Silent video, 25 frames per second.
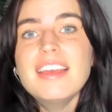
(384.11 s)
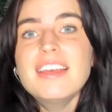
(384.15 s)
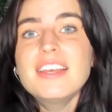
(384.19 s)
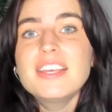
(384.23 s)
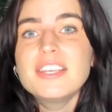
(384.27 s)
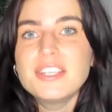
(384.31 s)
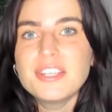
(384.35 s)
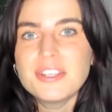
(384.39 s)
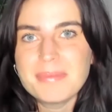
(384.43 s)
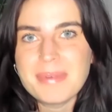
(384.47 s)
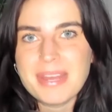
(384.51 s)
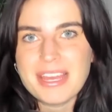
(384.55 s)

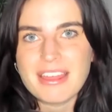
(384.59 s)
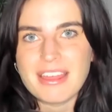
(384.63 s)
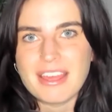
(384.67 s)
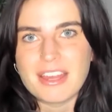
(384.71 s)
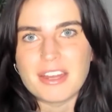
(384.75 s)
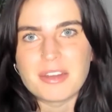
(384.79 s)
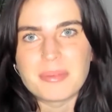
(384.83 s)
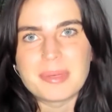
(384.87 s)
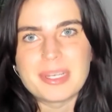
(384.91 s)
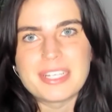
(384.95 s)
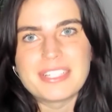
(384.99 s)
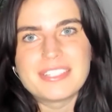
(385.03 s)
You're my
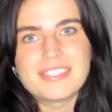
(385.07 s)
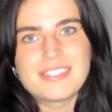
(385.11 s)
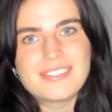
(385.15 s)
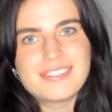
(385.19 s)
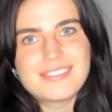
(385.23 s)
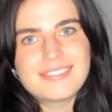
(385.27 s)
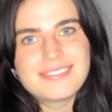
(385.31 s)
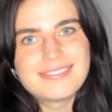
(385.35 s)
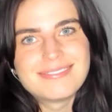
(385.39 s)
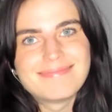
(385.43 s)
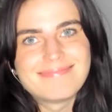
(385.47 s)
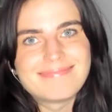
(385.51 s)

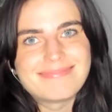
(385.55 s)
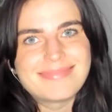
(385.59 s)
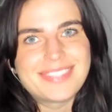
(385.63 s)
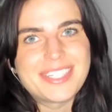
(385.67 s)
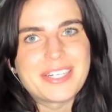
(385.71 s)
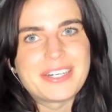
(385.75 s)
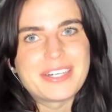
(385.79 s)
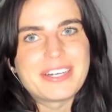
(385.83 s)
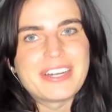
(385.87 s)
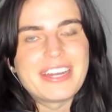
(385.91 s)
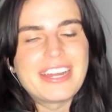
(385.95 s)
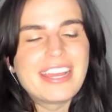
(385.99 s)
therapist.
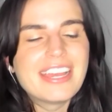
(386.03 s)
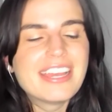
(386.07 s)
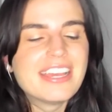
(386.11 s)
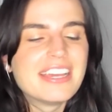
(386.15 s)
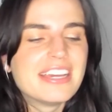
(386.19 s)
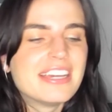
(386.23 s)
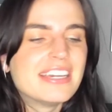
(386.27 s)
Sorry.